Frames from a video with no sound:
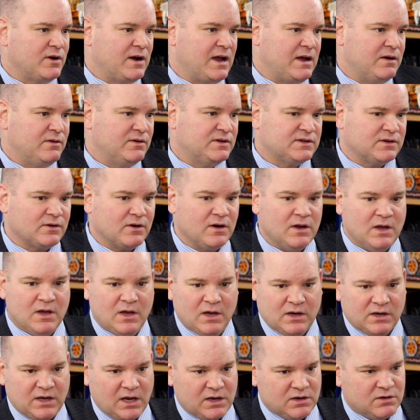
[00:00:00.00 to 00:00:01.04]
house or
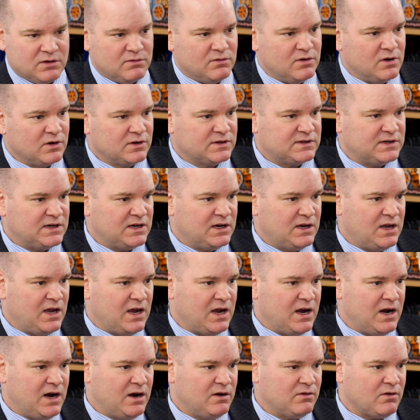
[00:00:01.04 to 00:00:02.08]
get you nursing
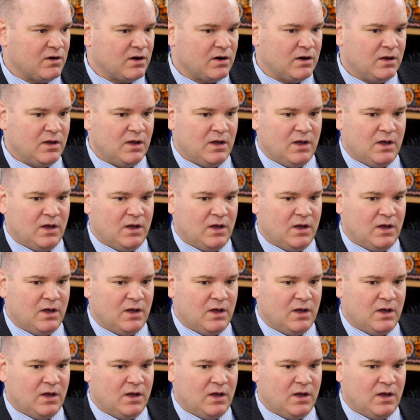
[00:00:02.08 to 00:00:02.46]
care, or